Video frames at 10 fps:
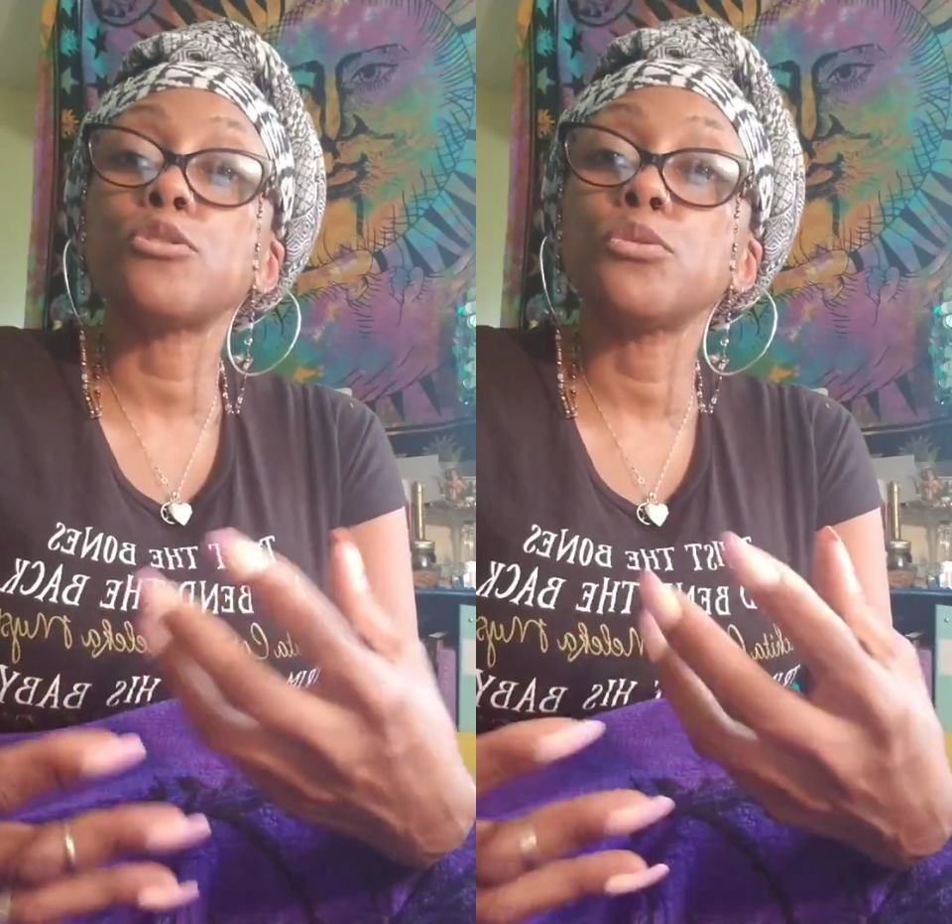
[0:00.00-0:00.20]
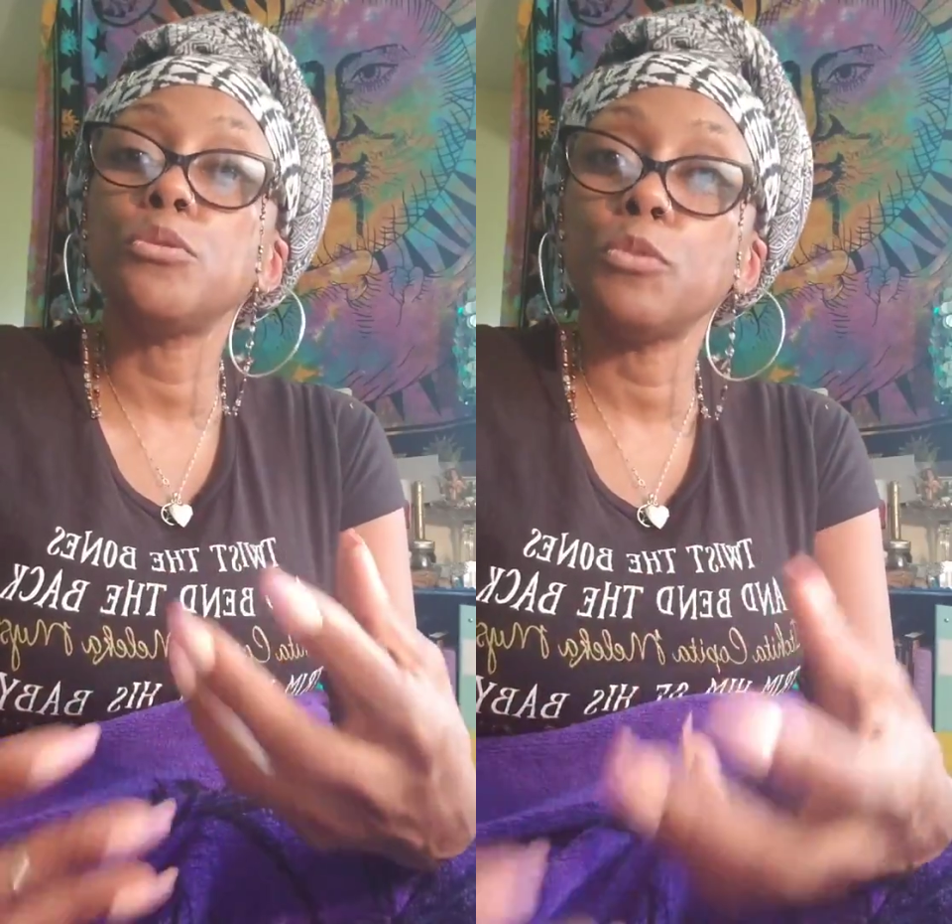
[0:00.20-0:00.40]

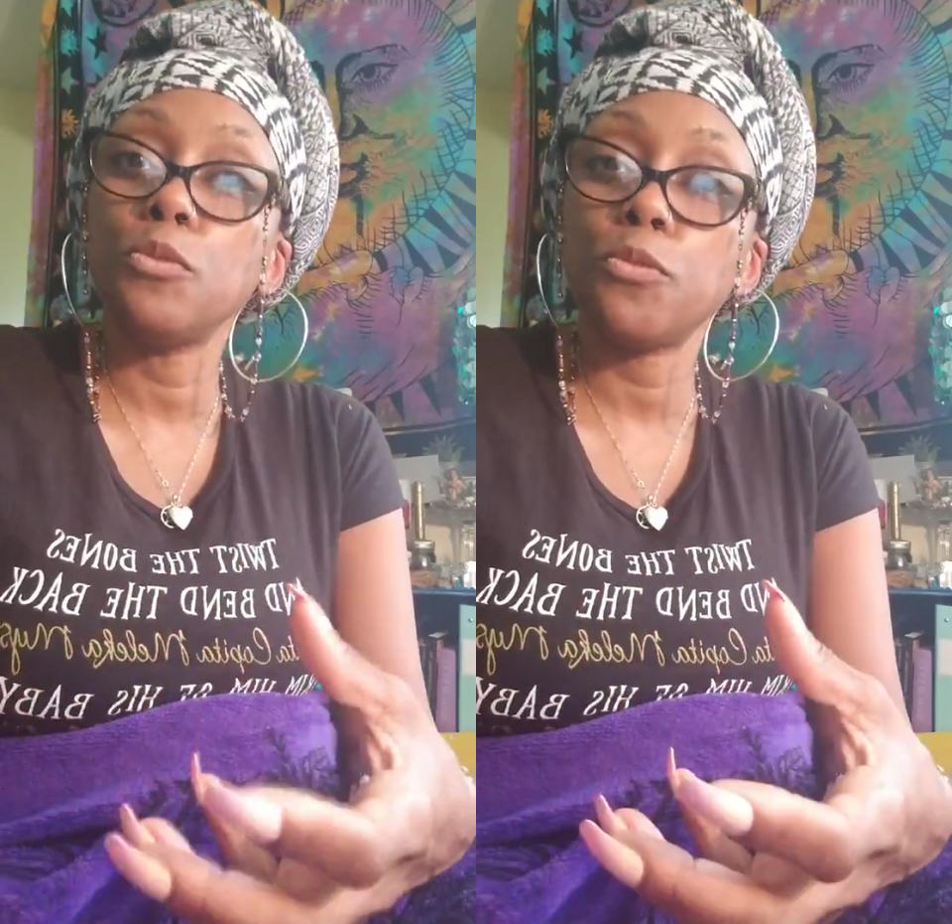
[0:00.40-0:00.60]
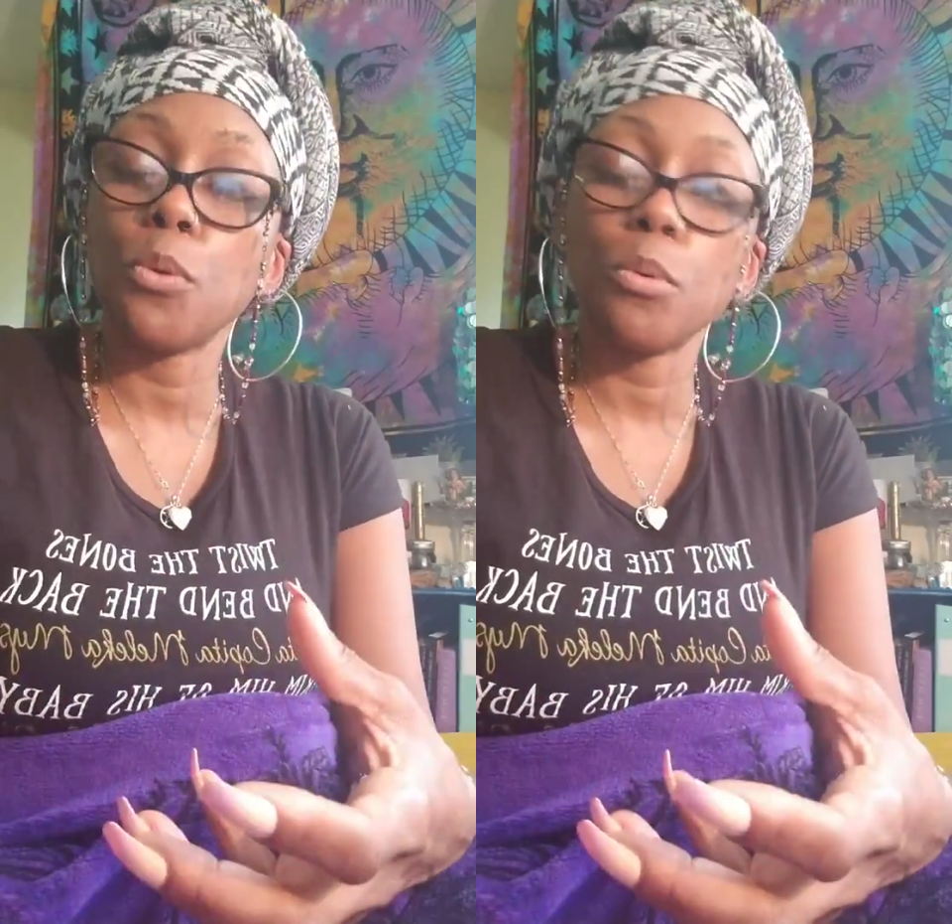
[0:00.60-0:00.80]
you to move
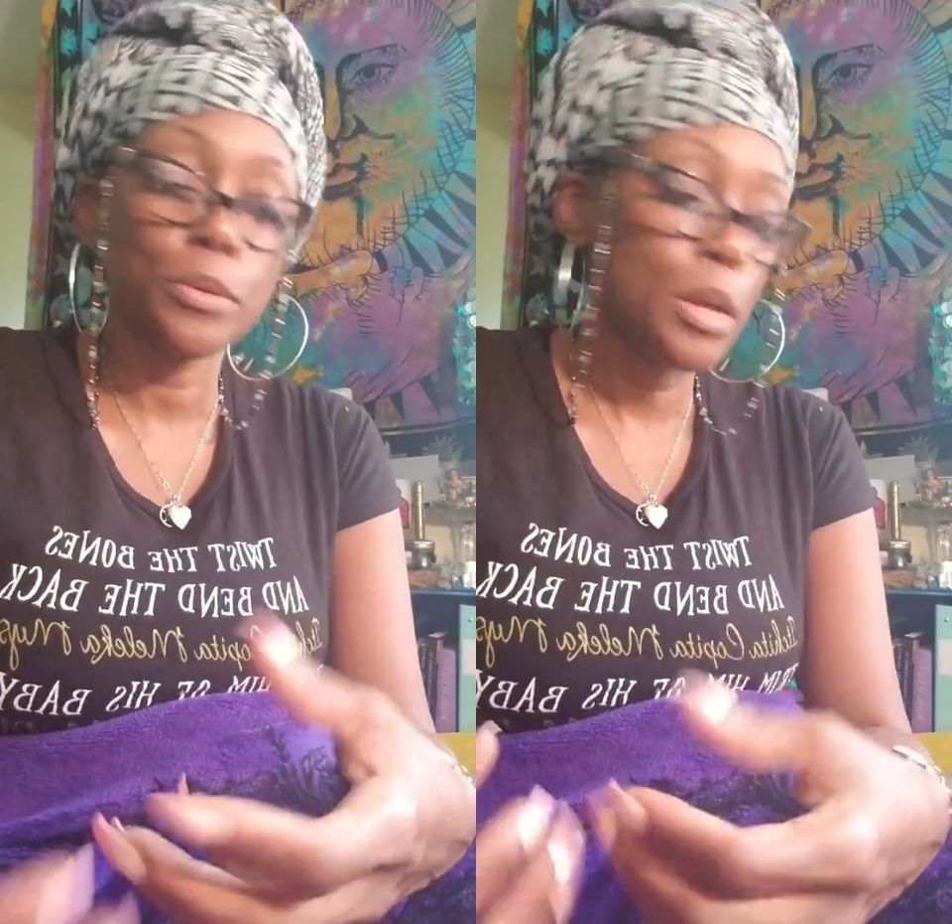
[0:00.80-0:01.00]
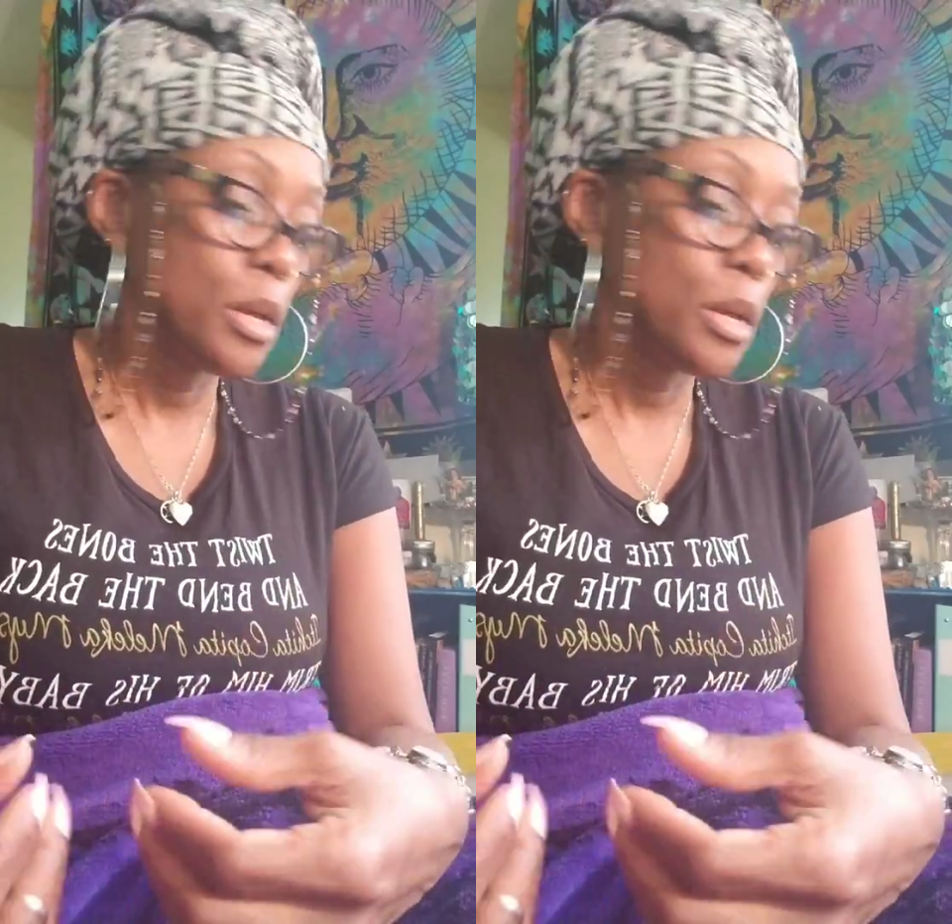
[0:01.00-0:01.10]
forward.